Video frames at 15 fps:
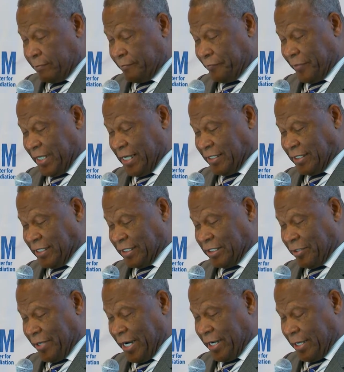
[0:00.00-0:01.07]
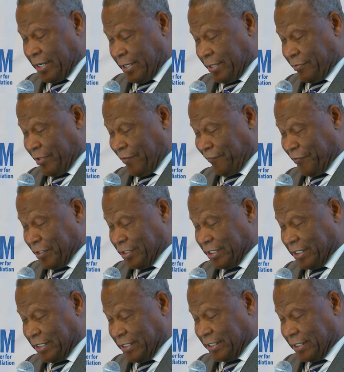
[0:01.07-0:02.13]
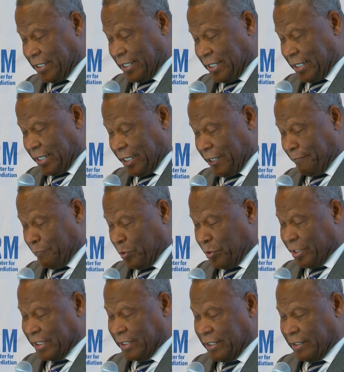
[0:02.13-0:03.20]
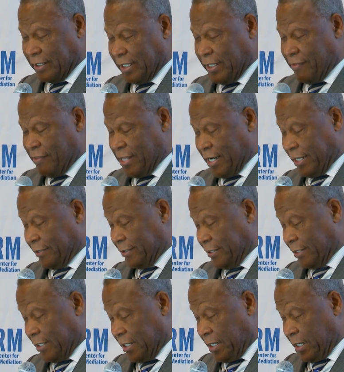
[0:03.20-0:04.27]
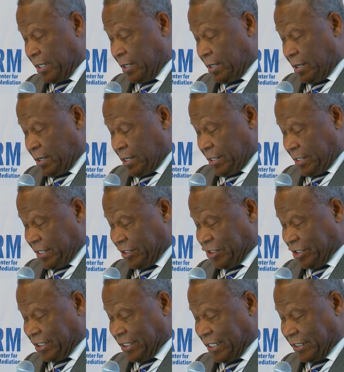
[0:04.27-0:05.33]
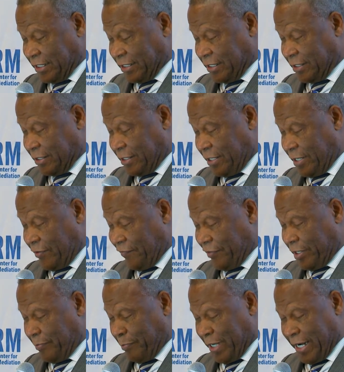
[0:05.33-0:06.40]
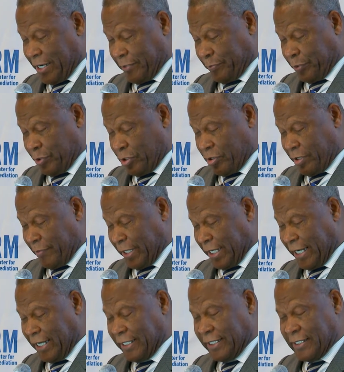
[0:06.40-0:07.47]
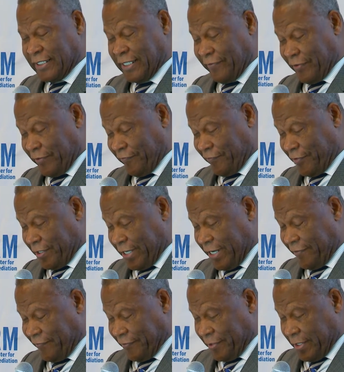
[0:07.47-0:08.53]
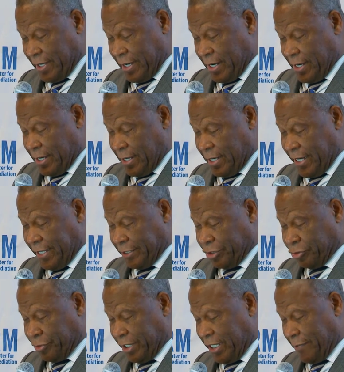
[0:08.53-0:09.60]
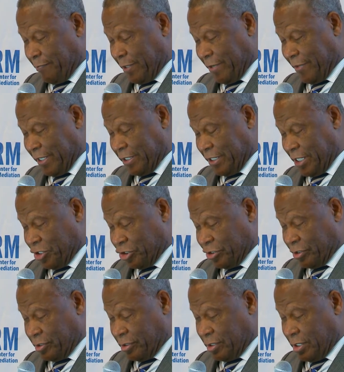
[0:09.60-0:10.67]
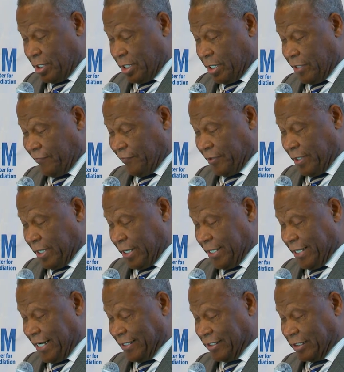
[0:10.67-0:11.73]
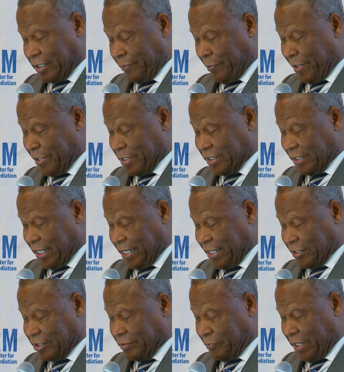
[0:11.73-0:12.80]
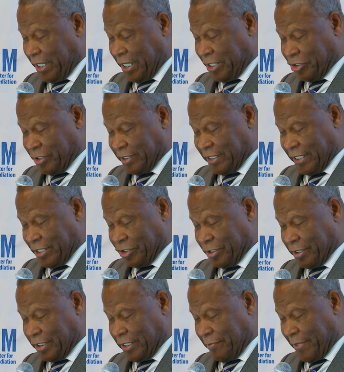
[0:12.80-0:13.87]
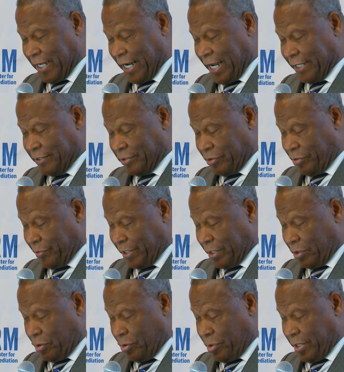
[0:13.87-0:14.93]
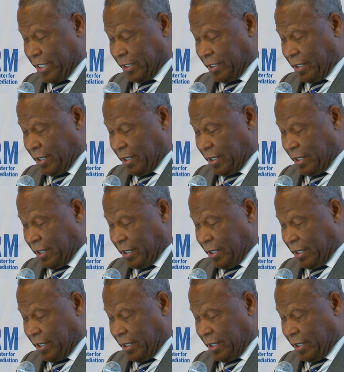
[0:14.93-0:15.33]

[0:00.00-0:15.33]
These historic references are important in that the success of the pilot program in 1975 led to the implementation of desk appearance tickets mediation sessions in Manhattan Criminal Court,